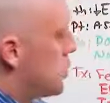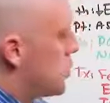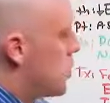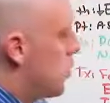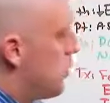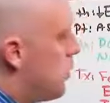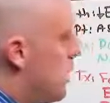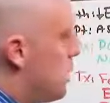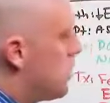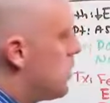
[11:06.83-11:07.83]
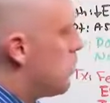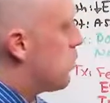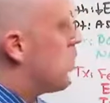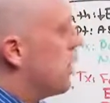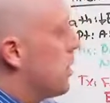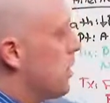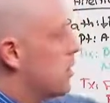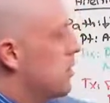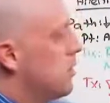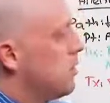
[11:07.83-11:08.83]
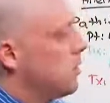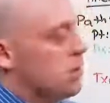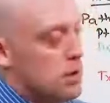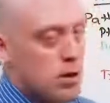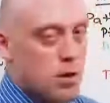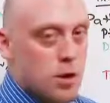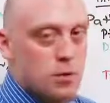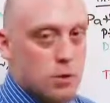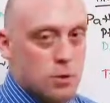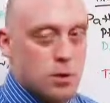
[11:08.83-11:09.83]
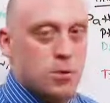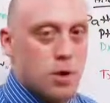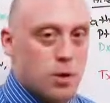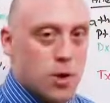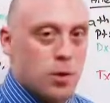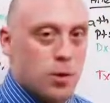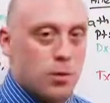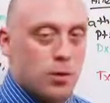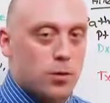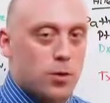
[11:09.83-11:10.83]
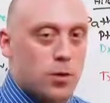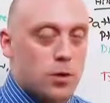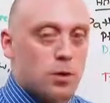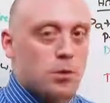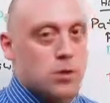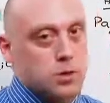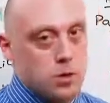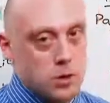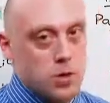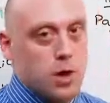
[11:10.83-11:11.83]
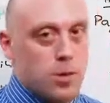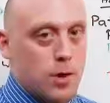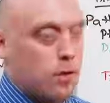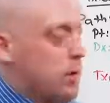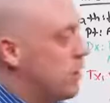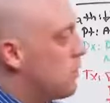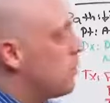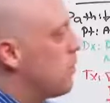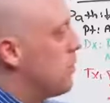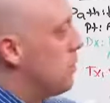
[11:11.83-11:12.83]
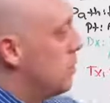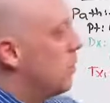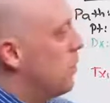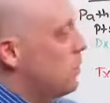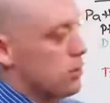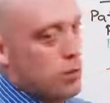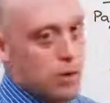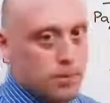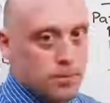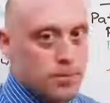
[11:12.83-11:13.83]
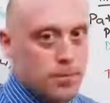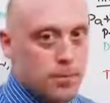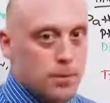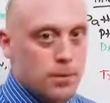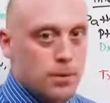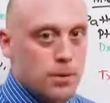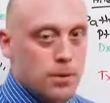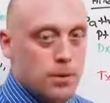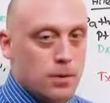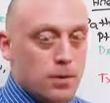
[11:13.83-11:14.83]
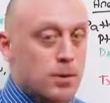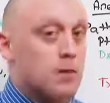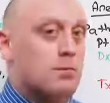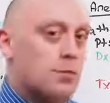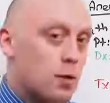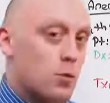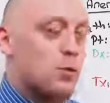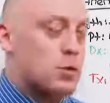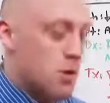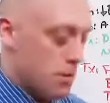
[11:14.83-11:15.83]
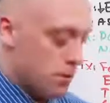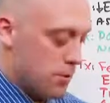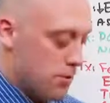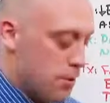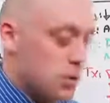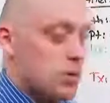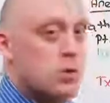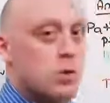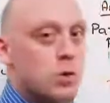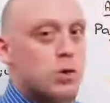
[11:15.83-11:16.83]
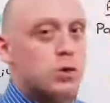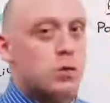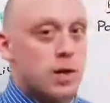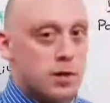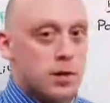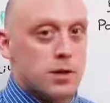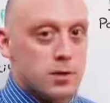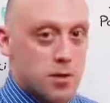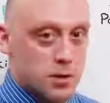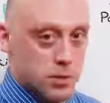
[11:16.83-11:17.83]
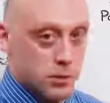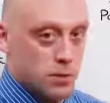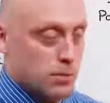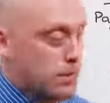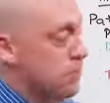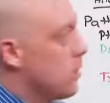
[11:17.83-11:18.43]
this to prevent the product of too much parathyroid hormone, which is tertiary hyperparathyroidism and mineral bone disorder. That one was tough. Two ones we end on is, are simpler.